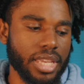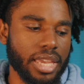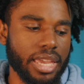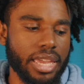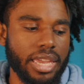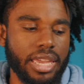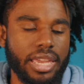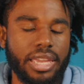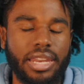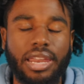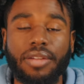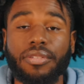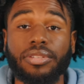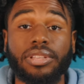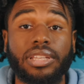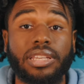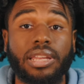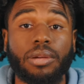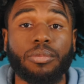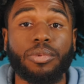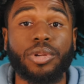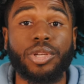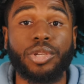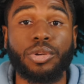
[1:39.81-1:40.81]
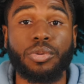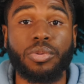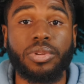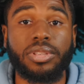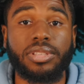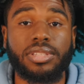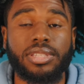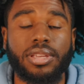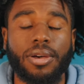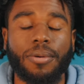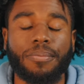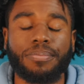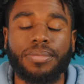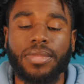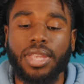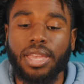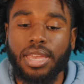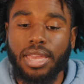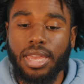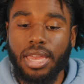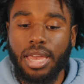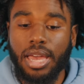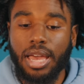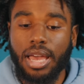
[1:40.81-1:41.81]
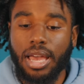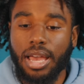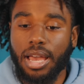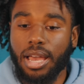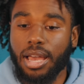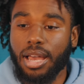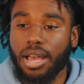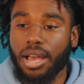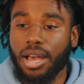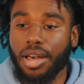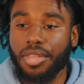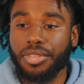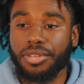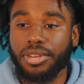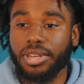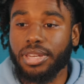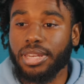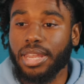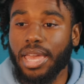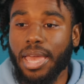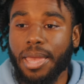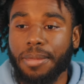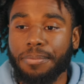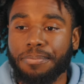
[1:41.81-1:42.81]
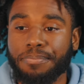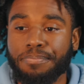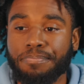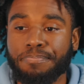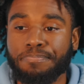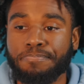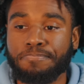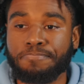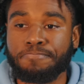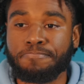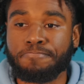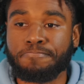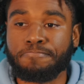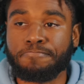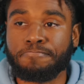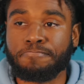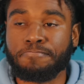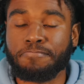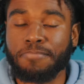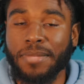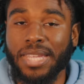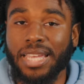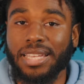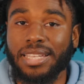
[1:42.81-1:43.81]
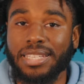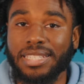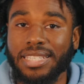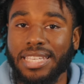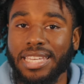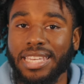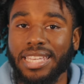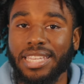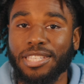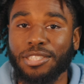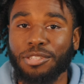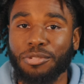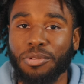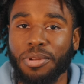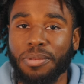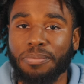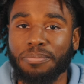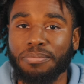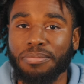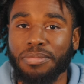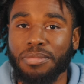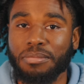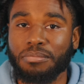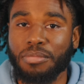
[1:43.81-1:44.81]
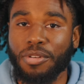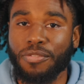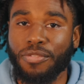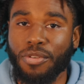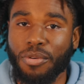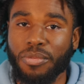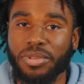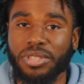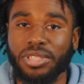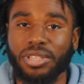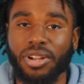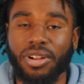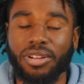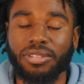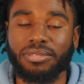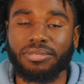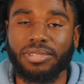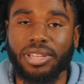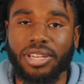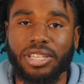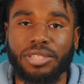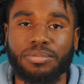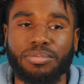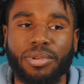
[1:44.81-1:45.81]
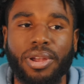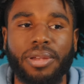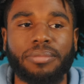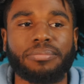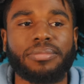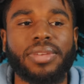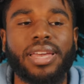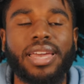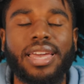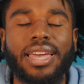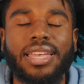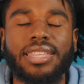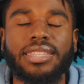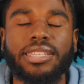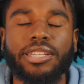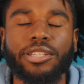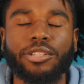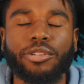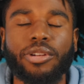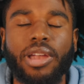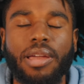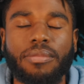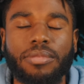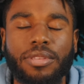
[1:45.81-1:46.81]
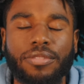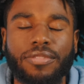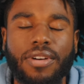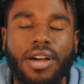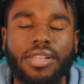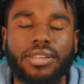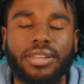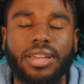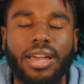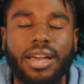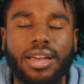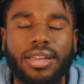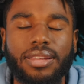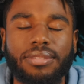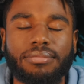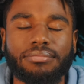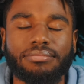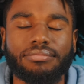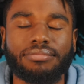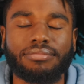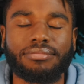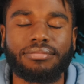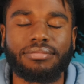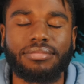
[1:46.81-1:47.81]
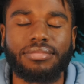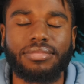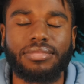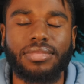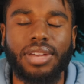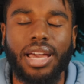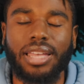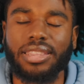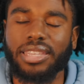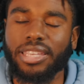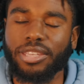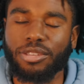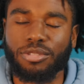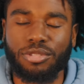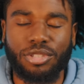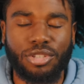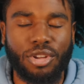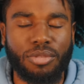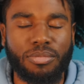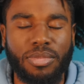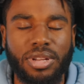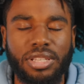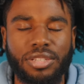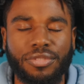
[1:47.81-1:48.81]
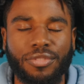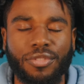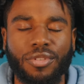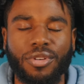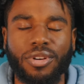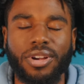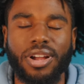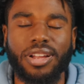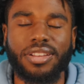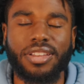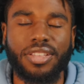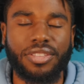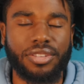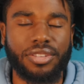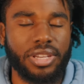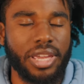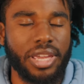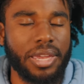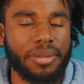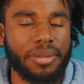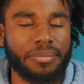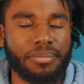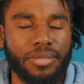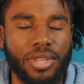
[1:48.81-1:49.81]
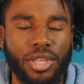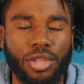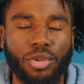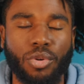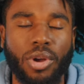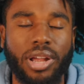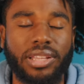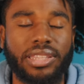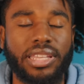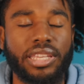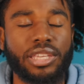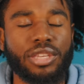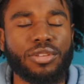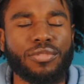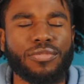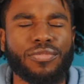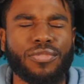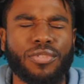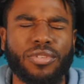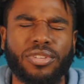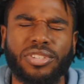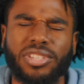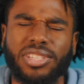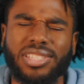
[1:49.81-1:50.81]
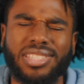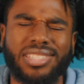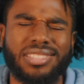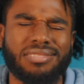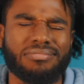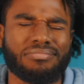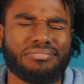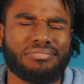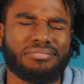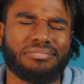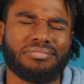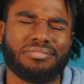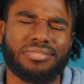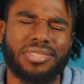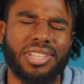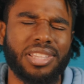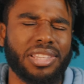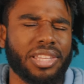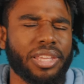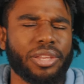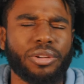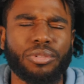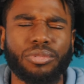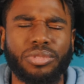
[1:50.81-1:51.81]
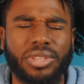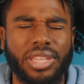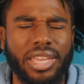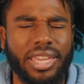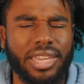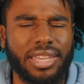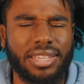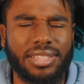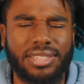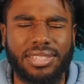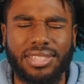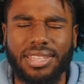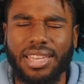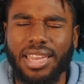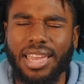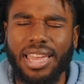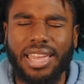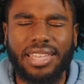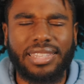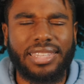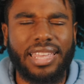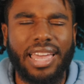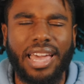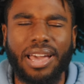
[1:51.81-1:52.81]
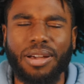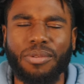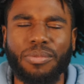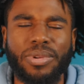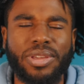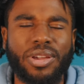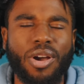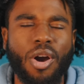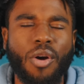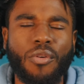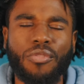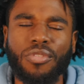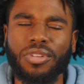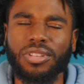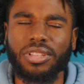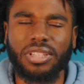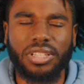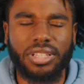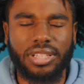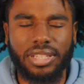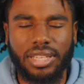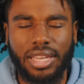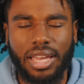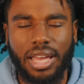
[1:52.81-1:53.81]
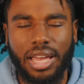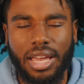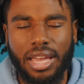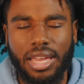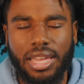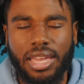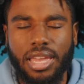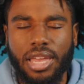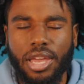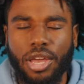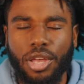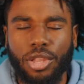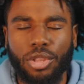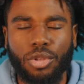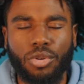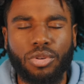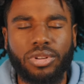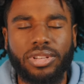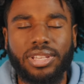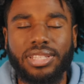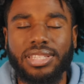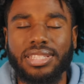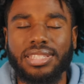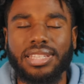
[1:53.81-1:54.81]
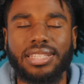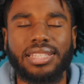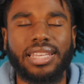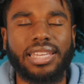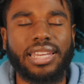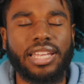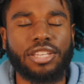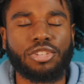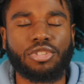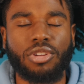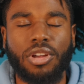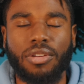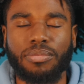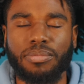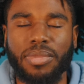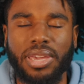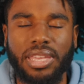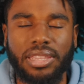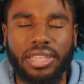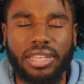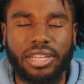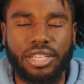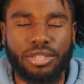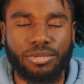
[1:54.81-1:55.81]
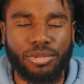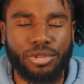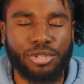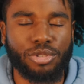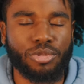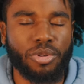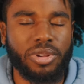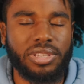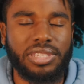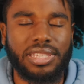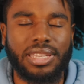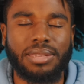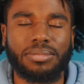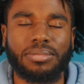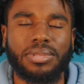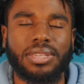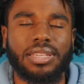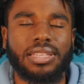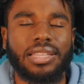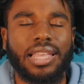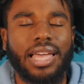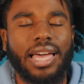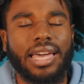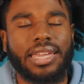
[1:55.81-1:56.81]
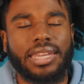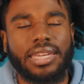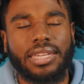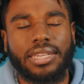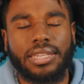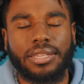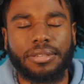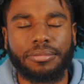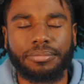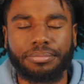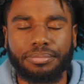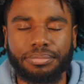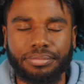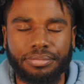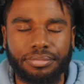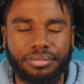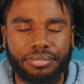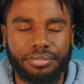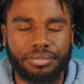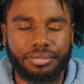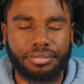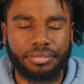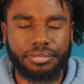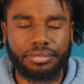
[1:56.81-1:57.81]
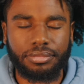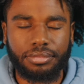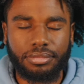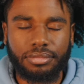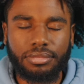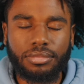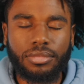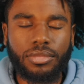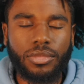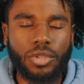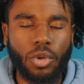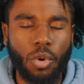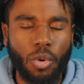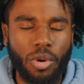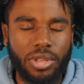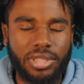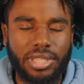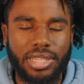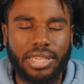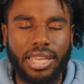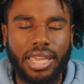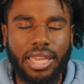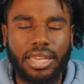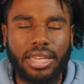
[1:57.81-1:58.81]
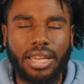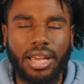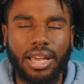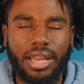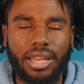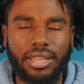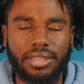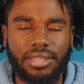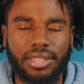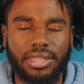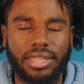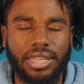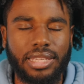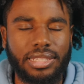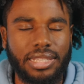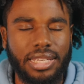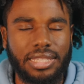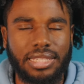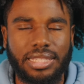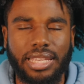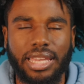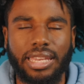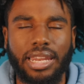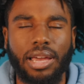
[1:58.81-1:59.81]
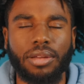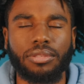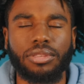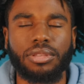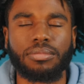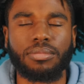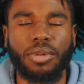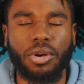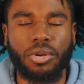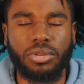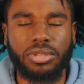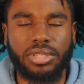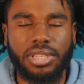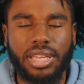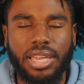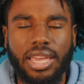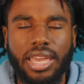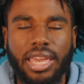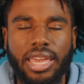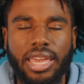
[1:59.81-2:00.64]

and everything that we're doing. So other than that, let's get into it. Before we start, let us pray. Dear Lord, Heavenly Father God, I thank you so much for another day. Lord, I thank you for just the little things that we overlook, God. Lord, this is a day that you have made. Let us rejoice and be glad in it. On today, God, the things that stand out the most